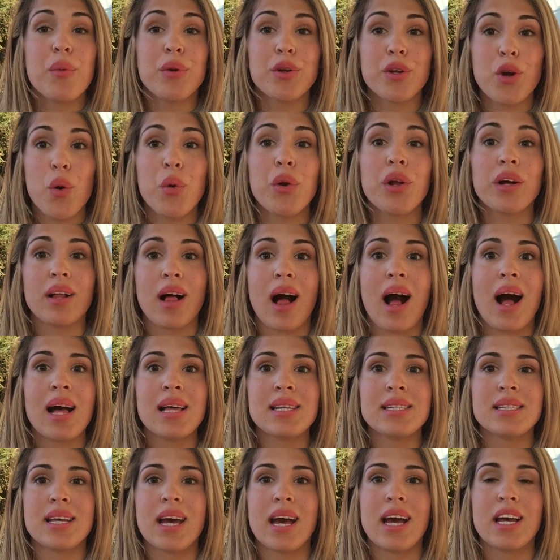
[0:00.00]
I would go to
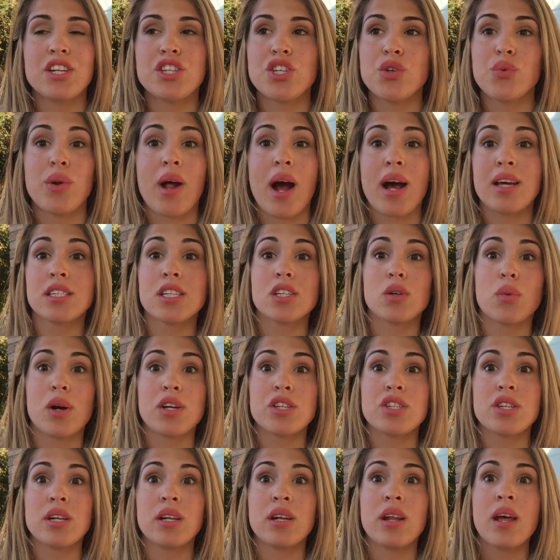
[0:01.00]
class and she would ask a
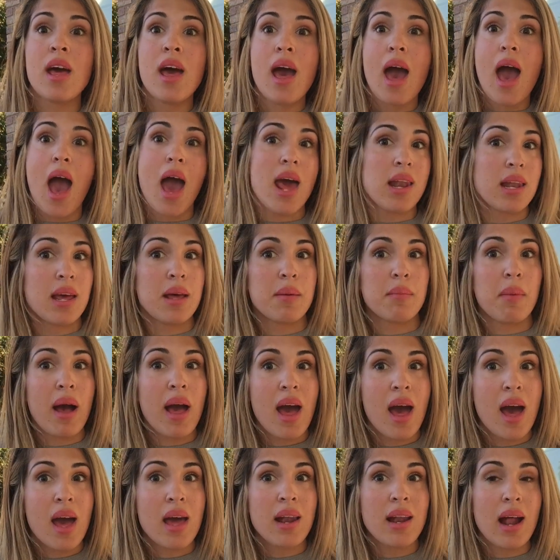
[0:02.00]
question and in my
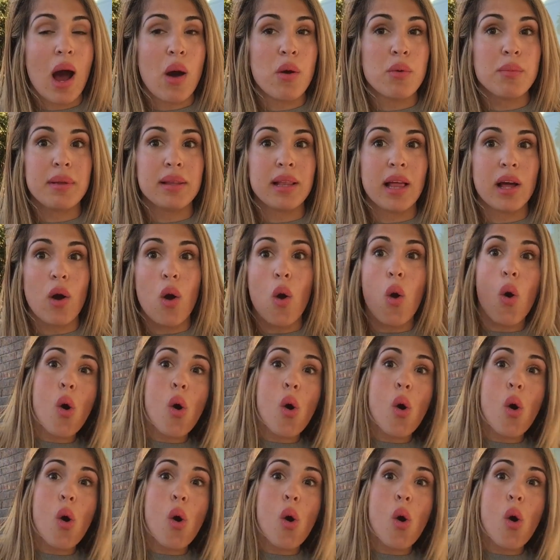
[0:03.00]
head I would be like,